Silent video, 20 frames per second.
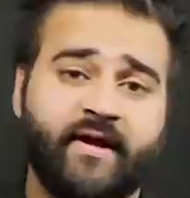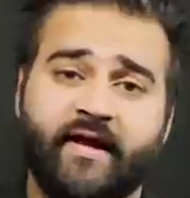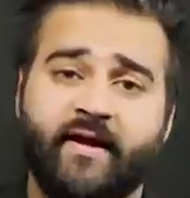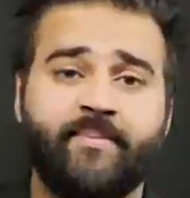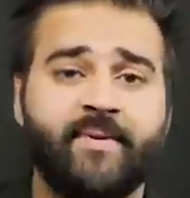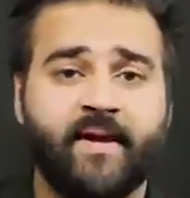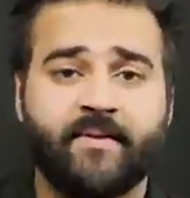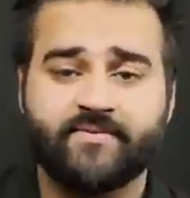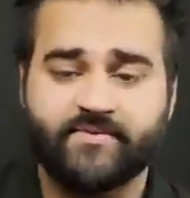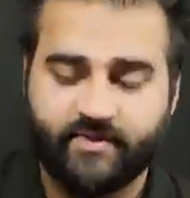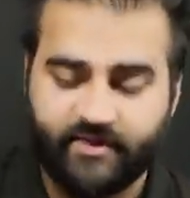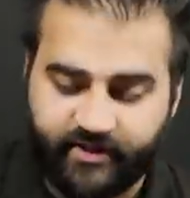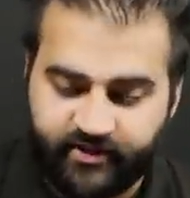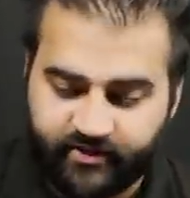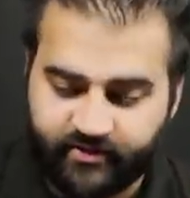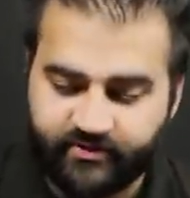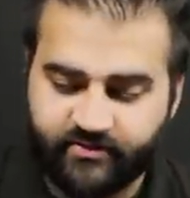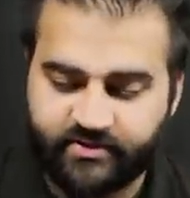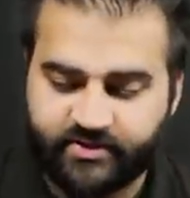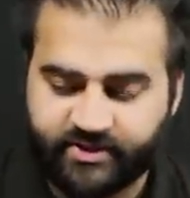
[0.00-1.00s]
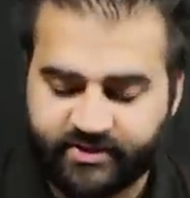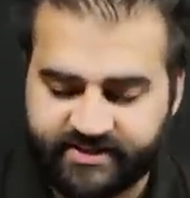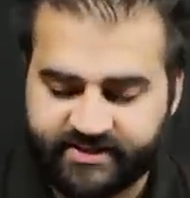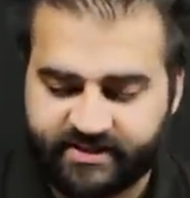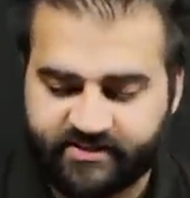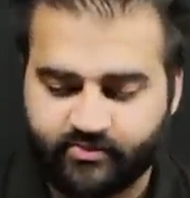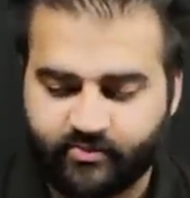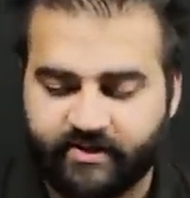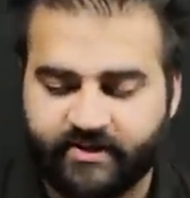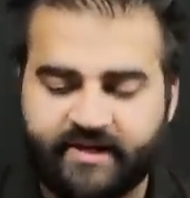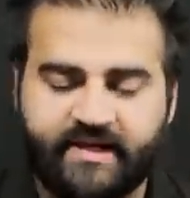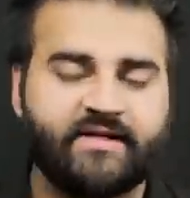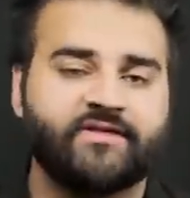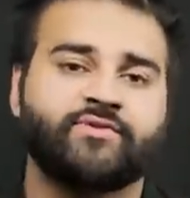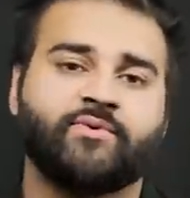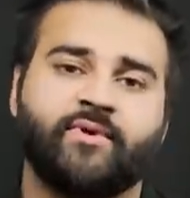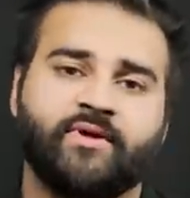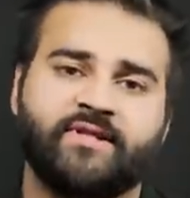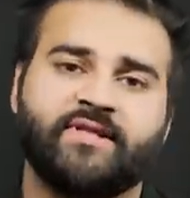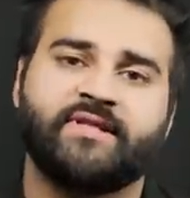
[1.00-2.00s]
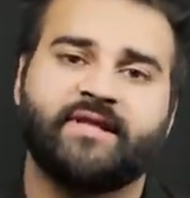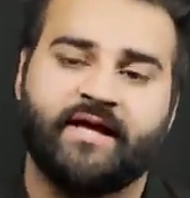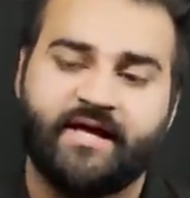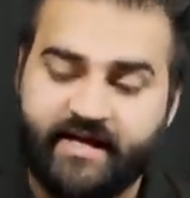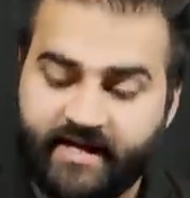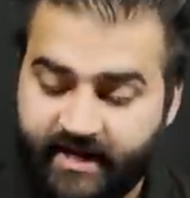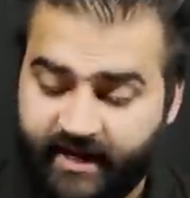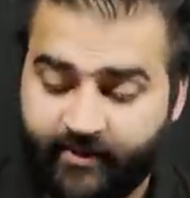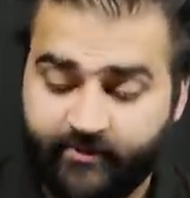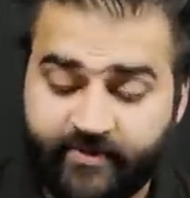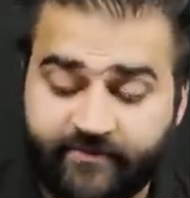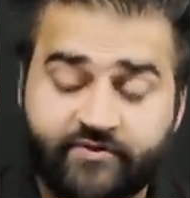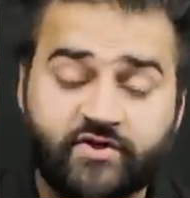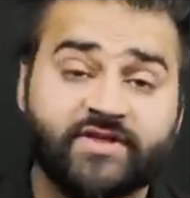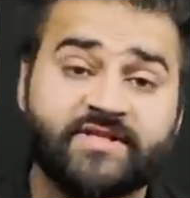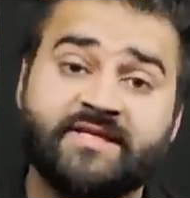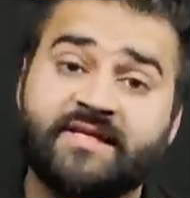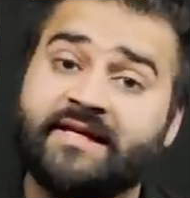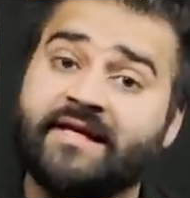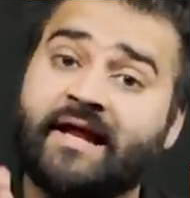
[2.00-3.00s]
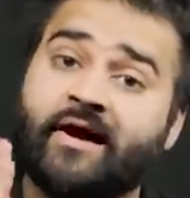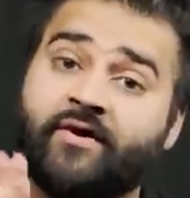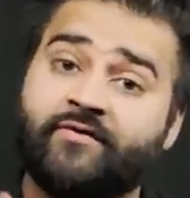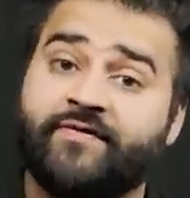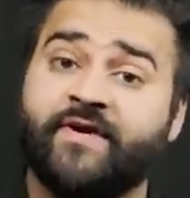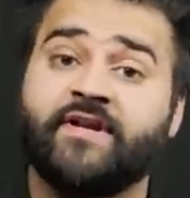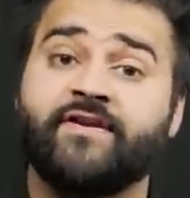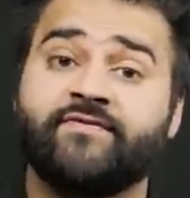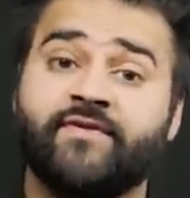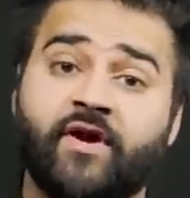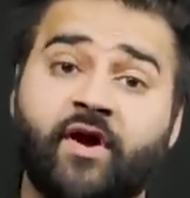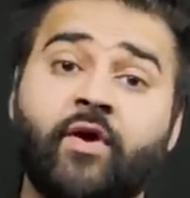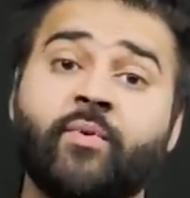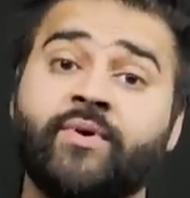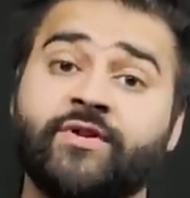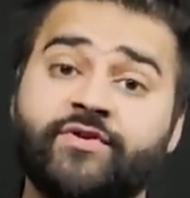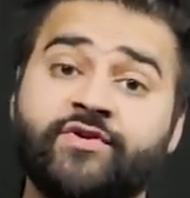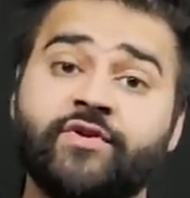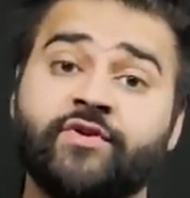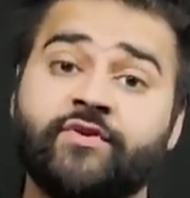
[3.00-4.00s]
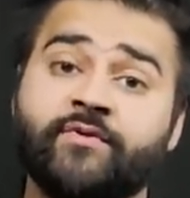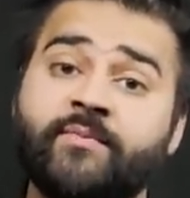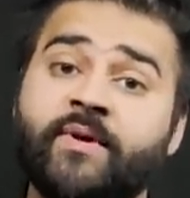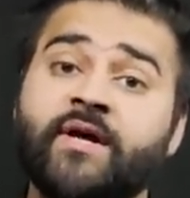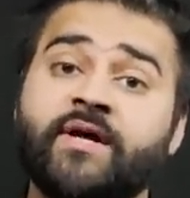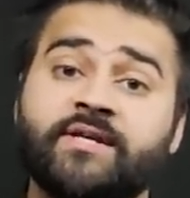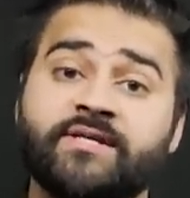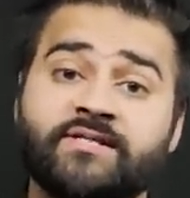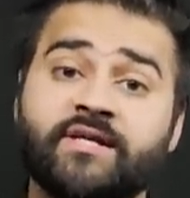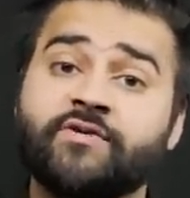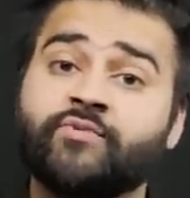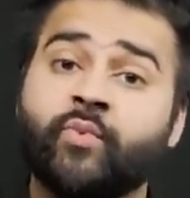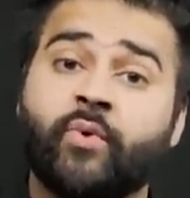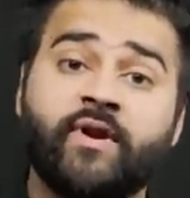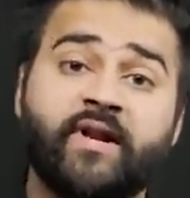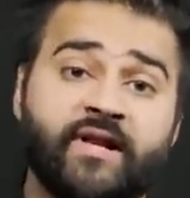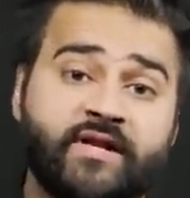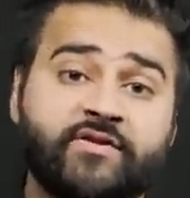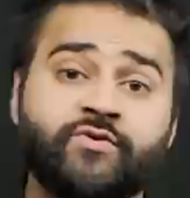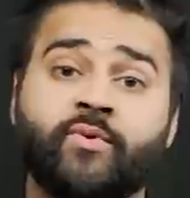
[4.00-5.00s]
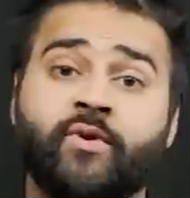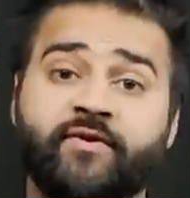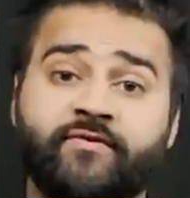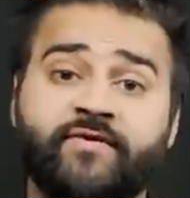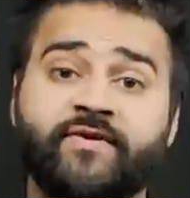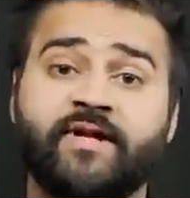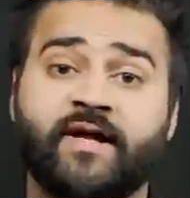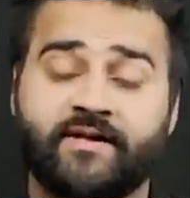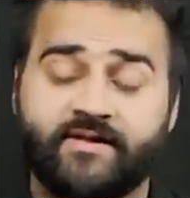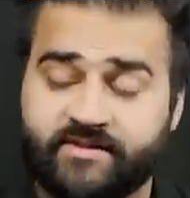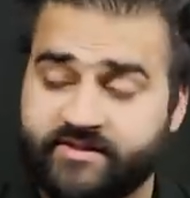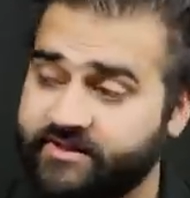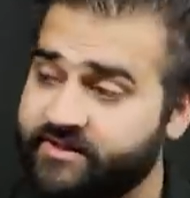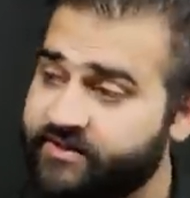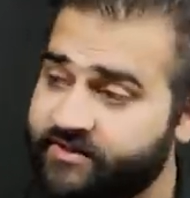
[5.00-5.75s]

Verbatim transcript: Yeah. It'd be absolutely huge because that's one less squad that Dan, and we've just seen how effective they are with Doom. So that's yeah. one less squad for Dan to